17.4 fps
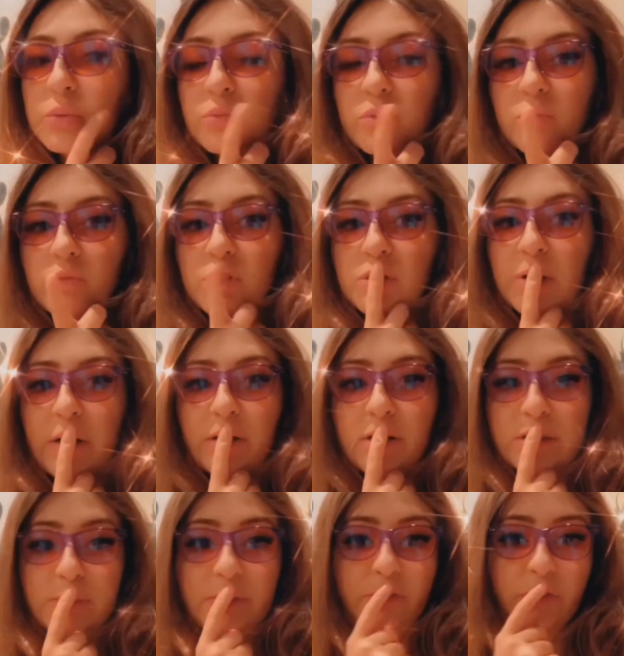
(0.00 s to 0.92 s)
two hours
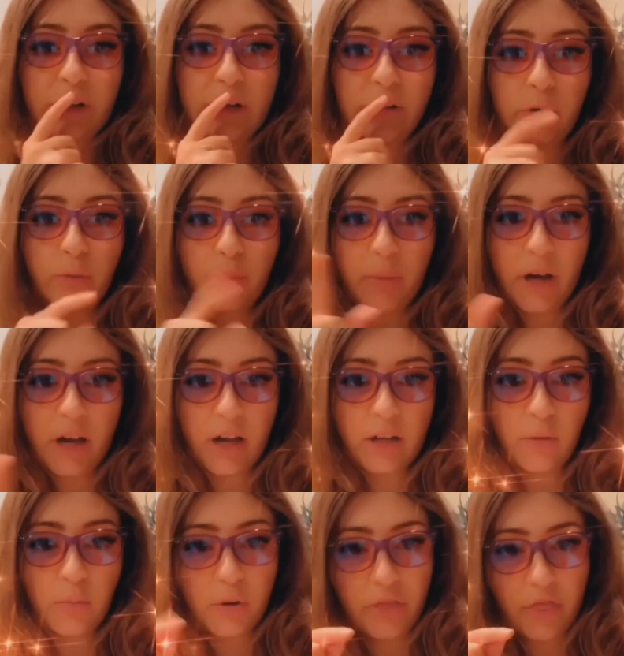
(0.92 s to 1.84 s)
before you go to bed, you
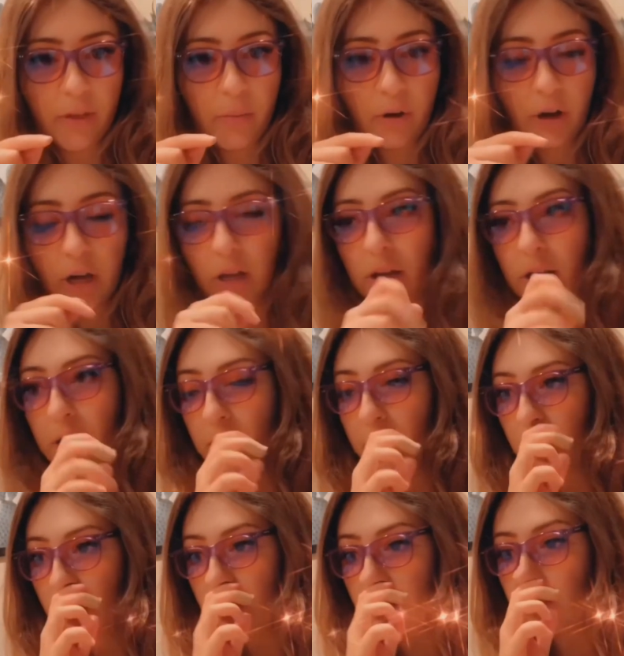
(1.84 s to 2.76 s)
put them on,
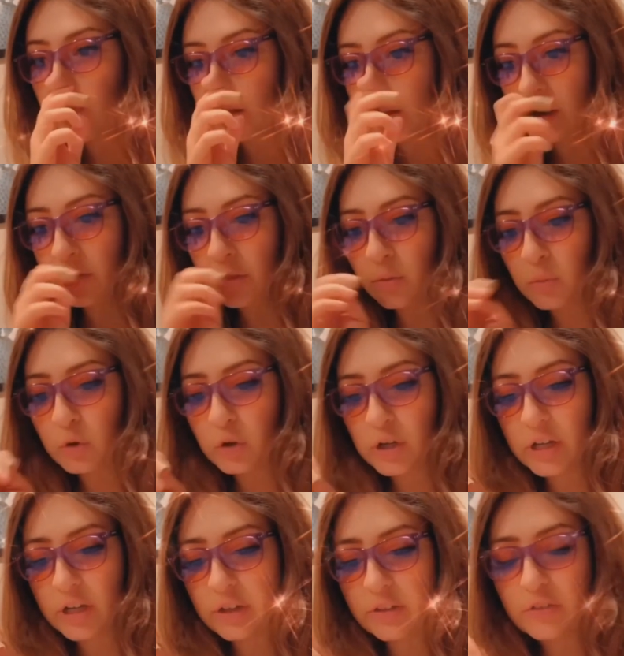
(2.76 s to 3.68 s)
and then in the morning,
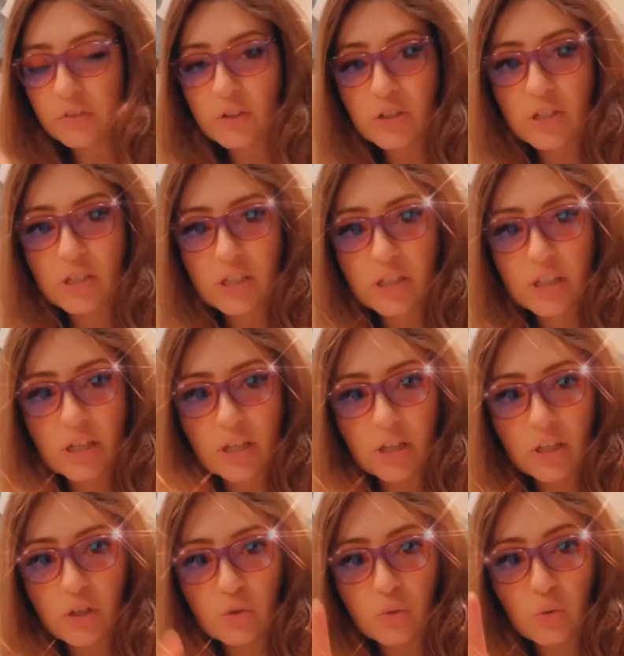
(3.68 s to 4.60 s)
the first thing
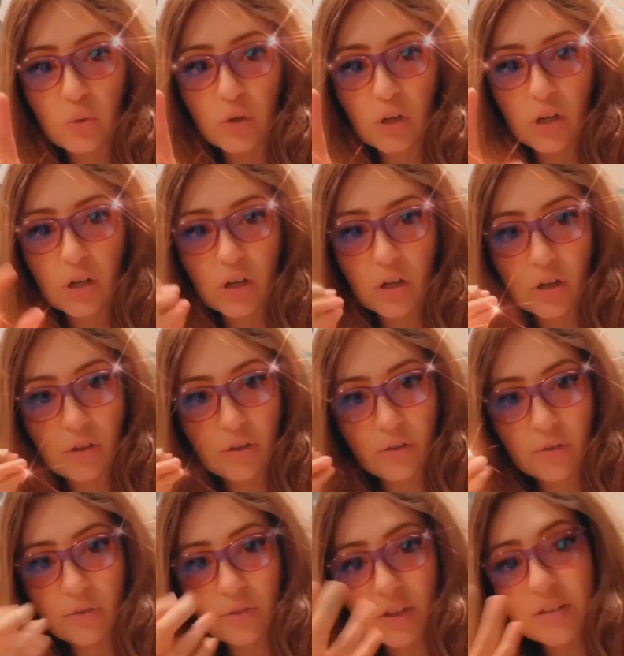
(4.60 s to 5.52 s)
you
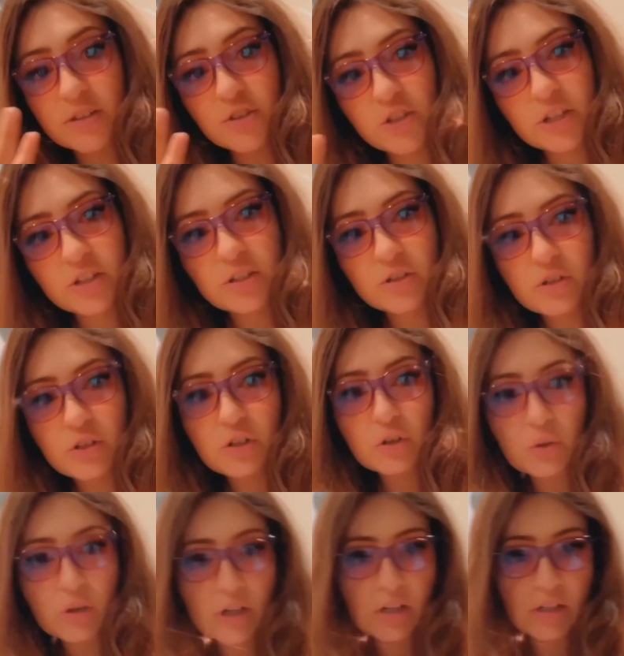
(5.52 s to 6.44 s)
they suggest you do
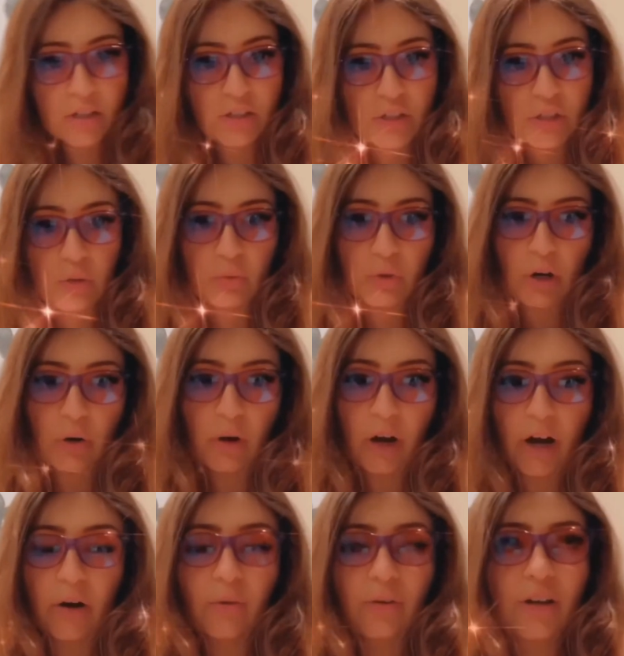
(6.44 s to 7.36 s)
is you go
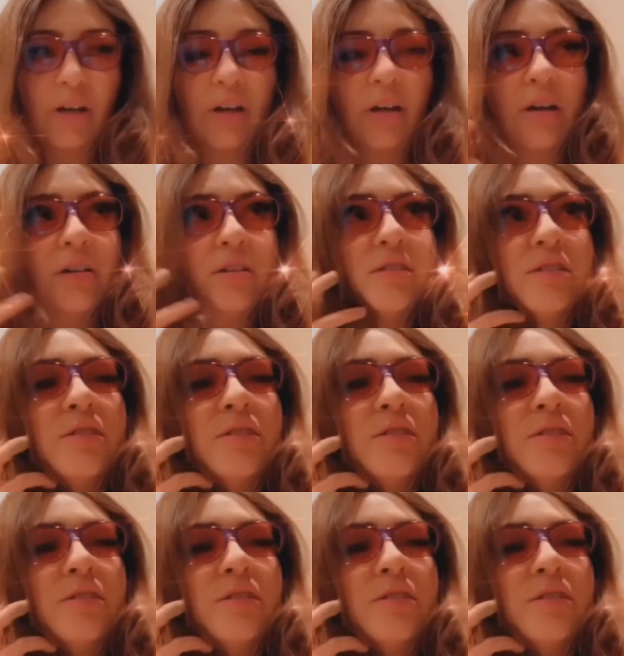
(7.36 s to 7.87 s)
out and